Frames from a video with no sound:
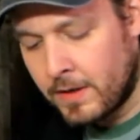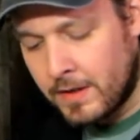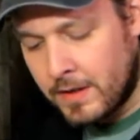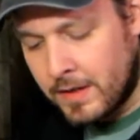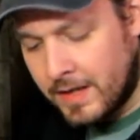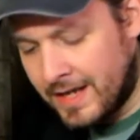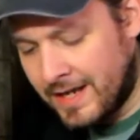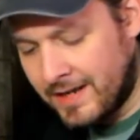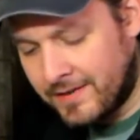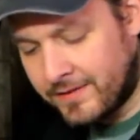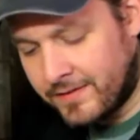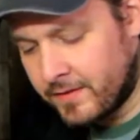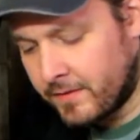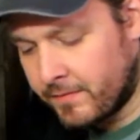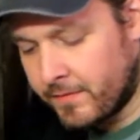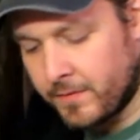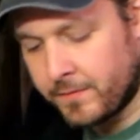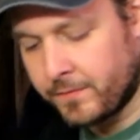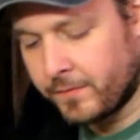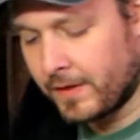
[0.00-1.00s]
hiss of
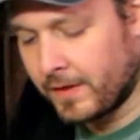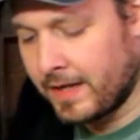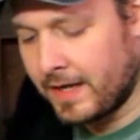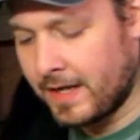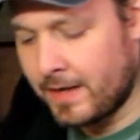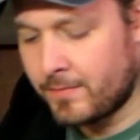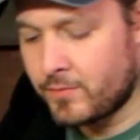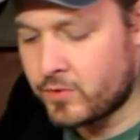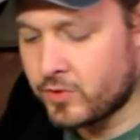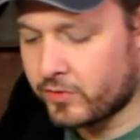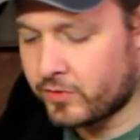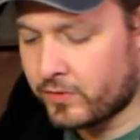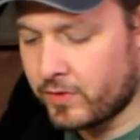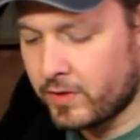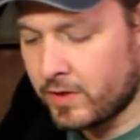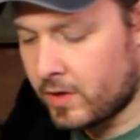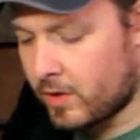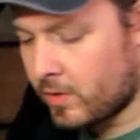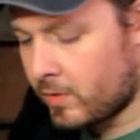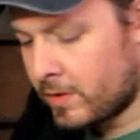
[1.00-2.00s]
the flame, just,
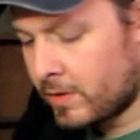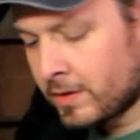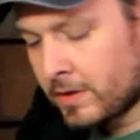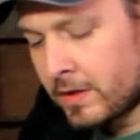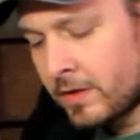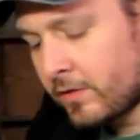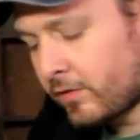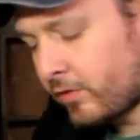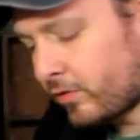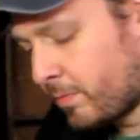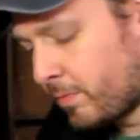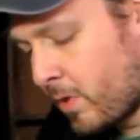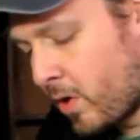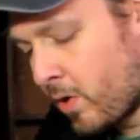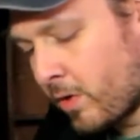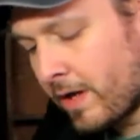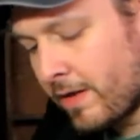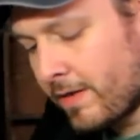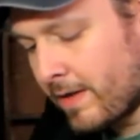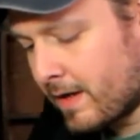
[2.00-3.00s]
the
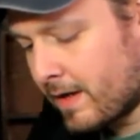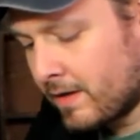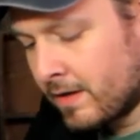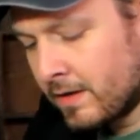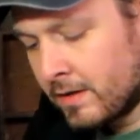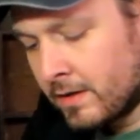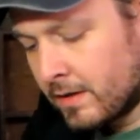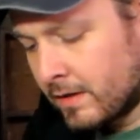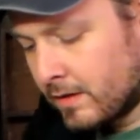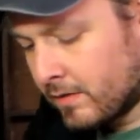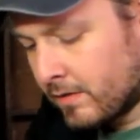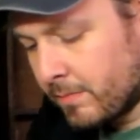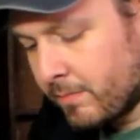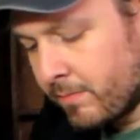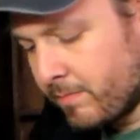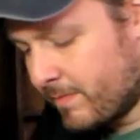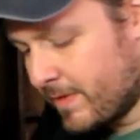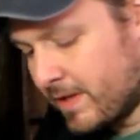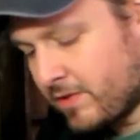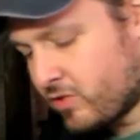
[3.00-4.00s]
smoke, and then
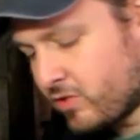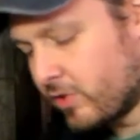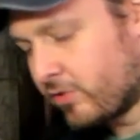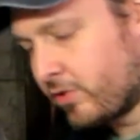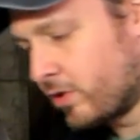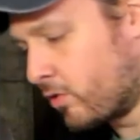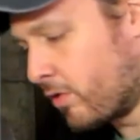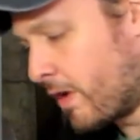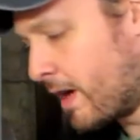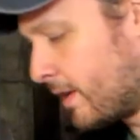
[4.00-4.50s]
it's just a great